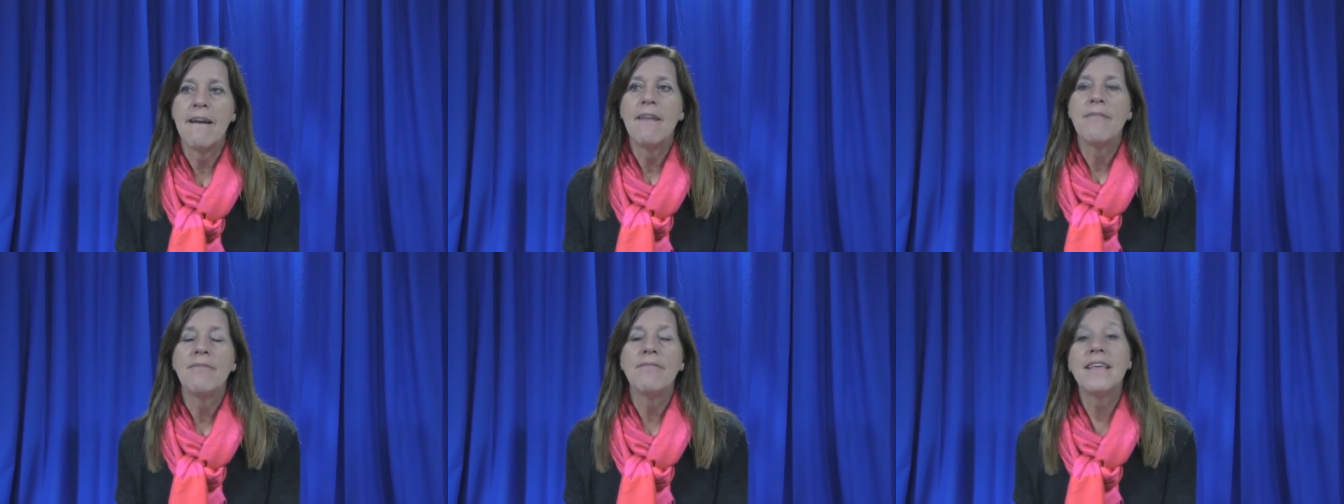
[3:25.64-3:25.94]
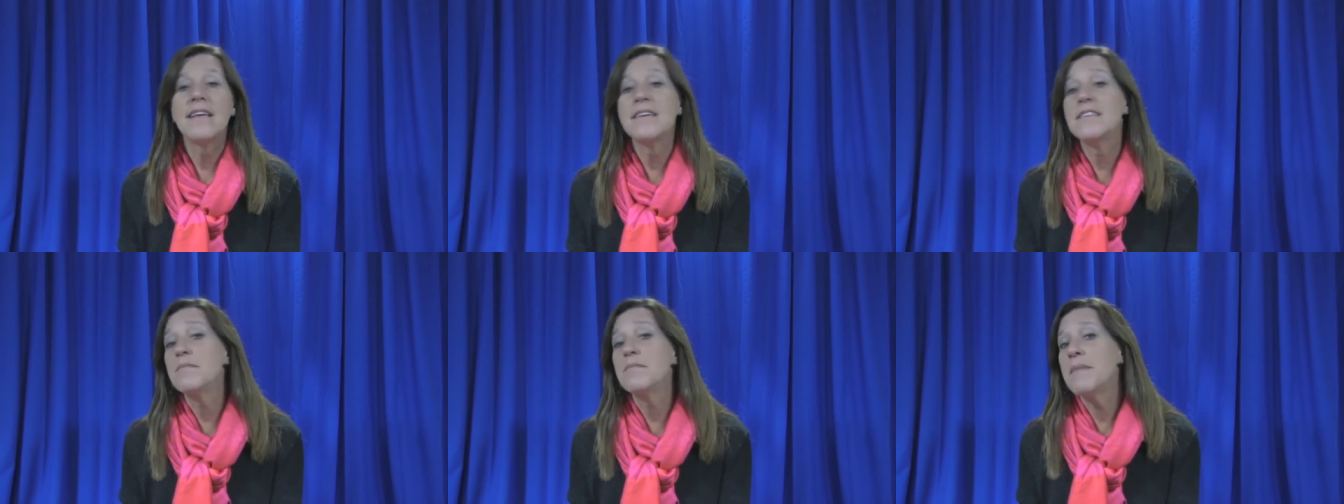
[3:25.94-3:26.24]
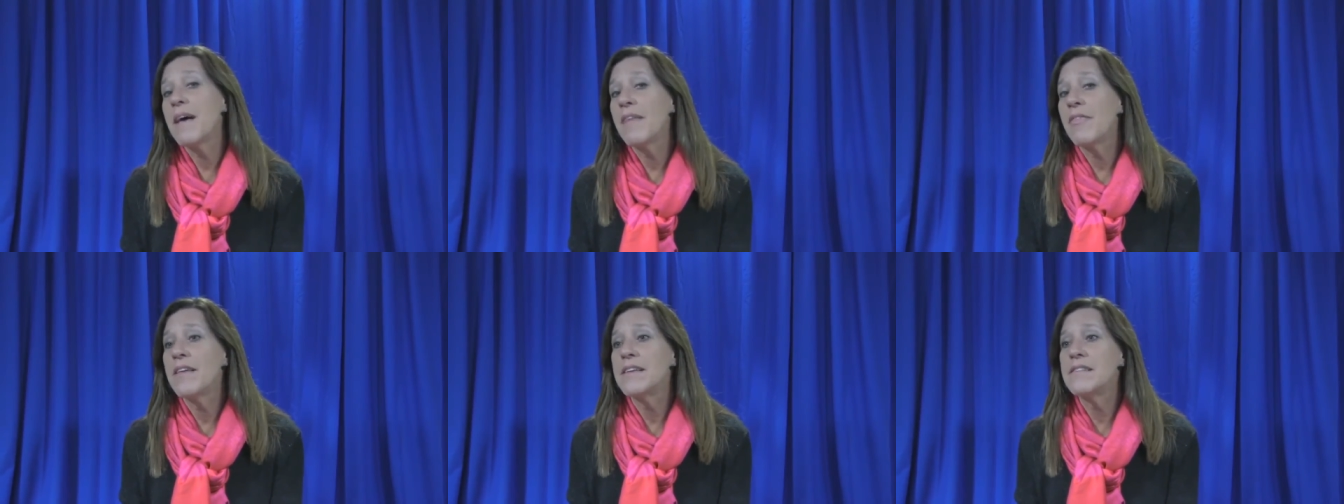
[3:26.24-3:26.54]
These
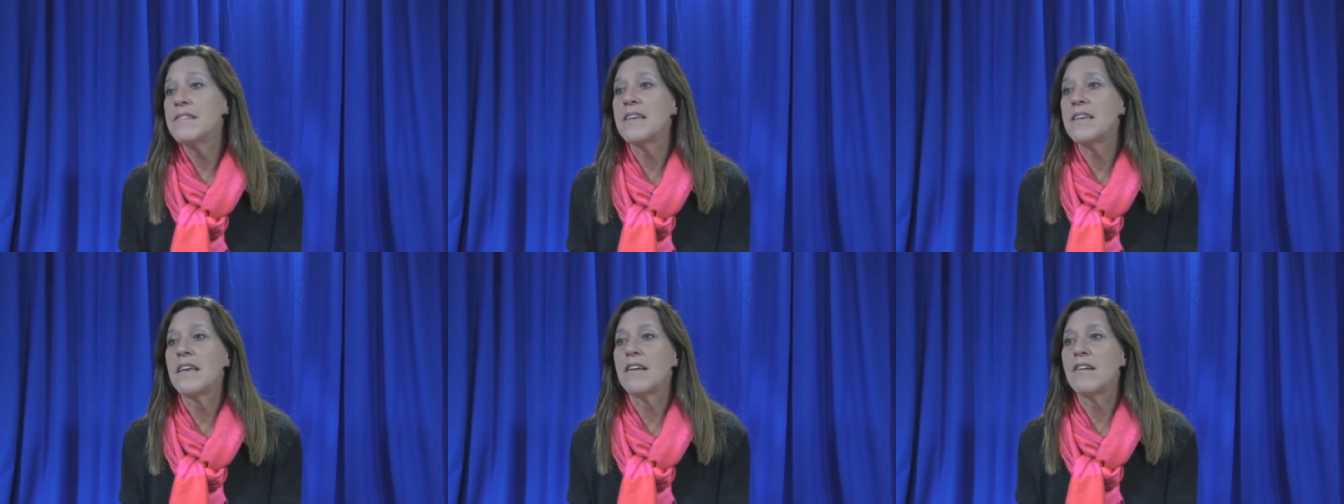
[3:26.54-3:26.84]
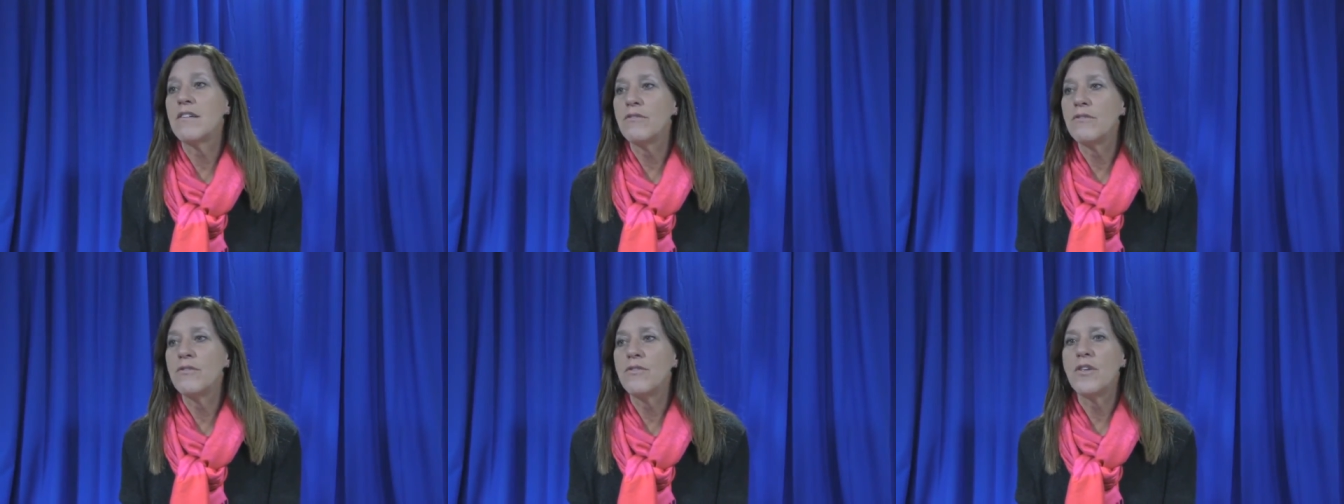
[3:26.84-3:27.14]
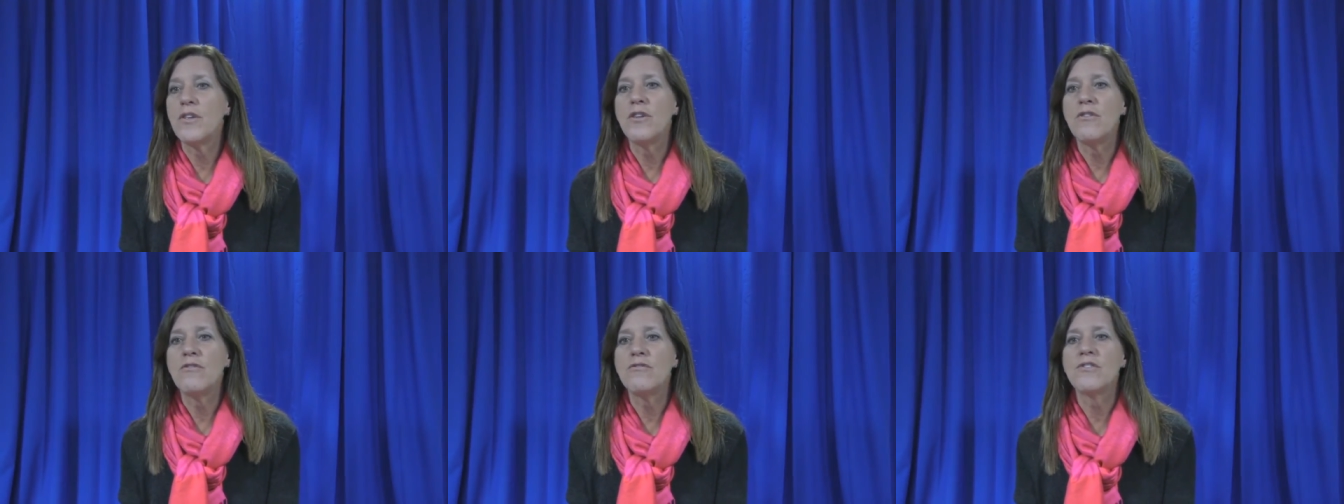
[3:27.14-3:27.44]
methods include
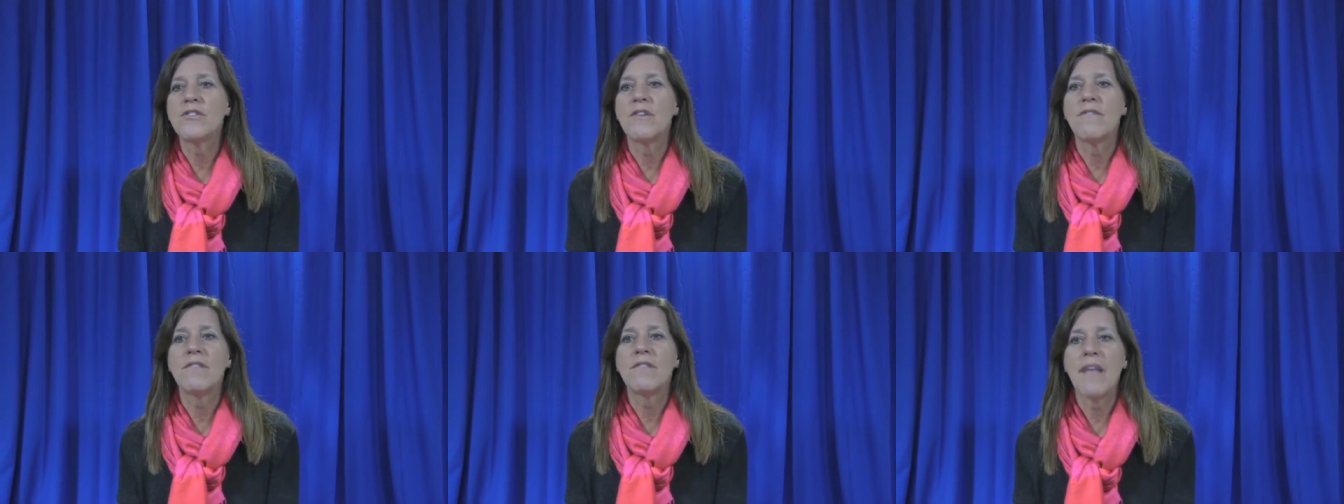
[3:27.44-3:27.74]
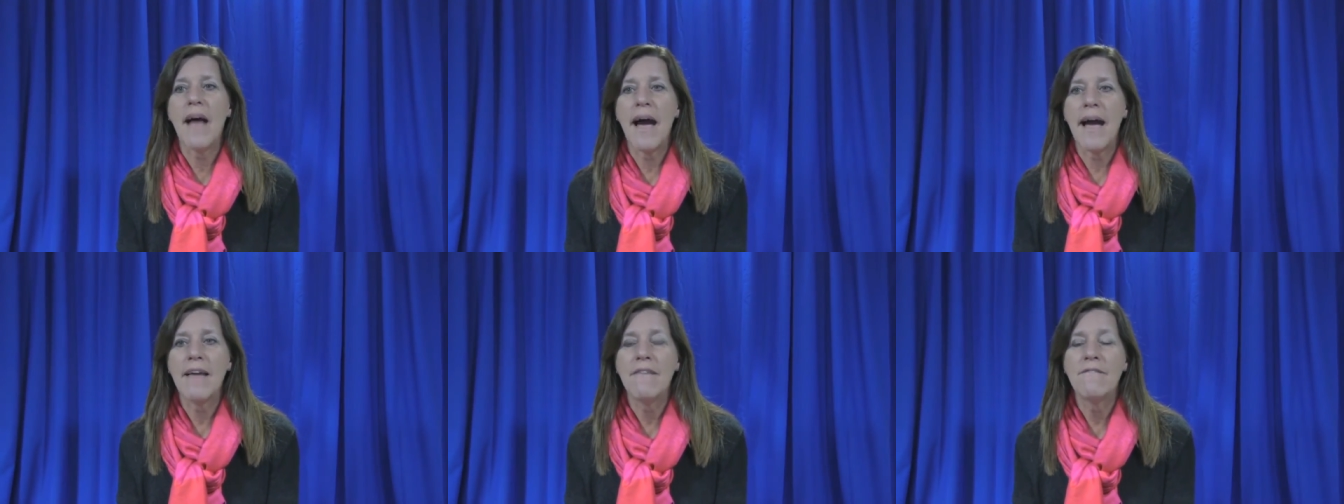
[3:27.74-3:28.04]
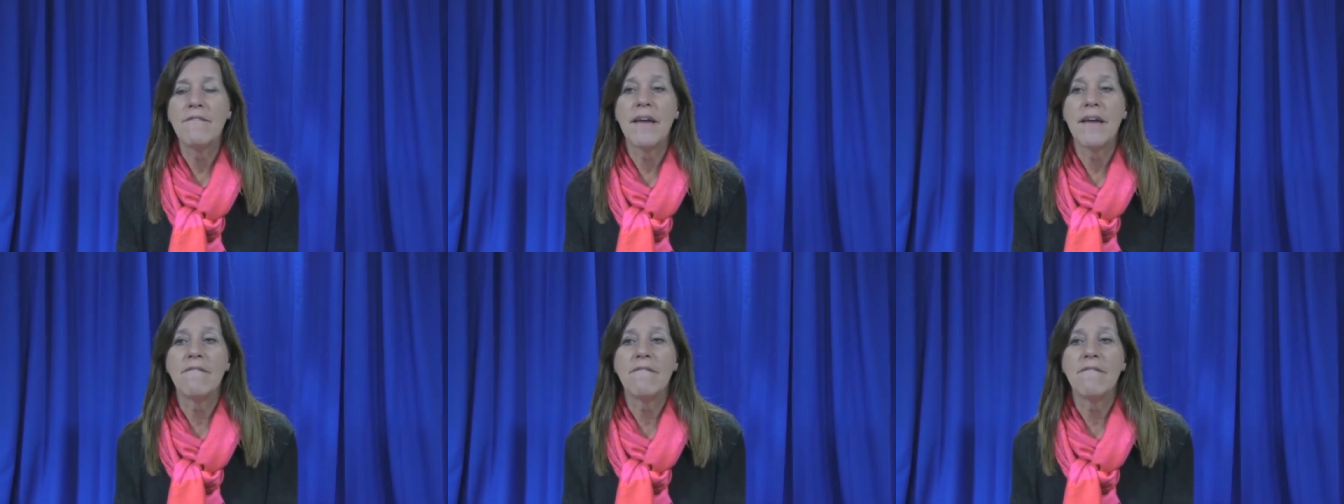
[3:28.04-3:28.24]
the use of live